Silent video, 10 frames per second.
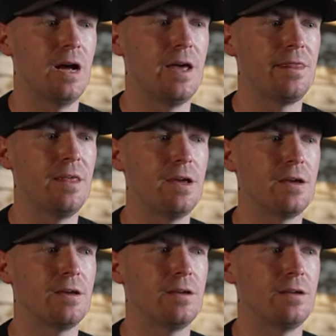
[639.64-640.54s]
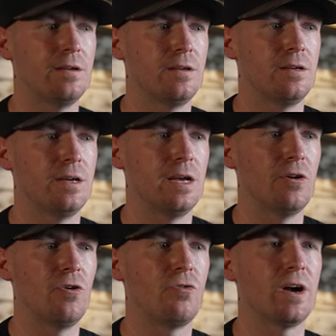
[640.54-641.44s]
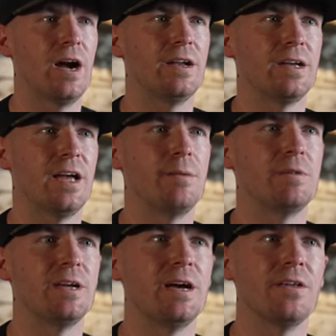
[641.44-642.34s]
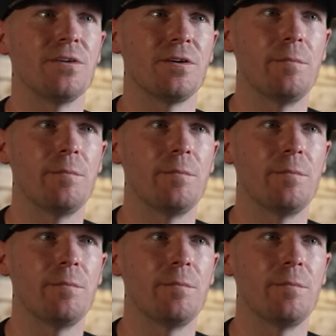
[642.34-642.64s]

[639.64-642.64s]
I think it all kind of came together.